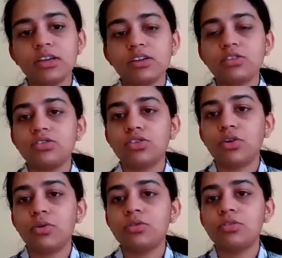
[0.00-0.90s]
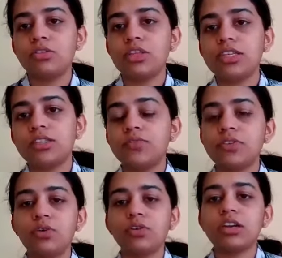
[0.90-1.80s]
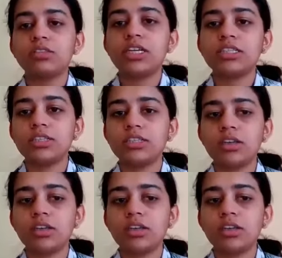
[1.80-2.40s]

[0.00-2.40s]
So these different organizations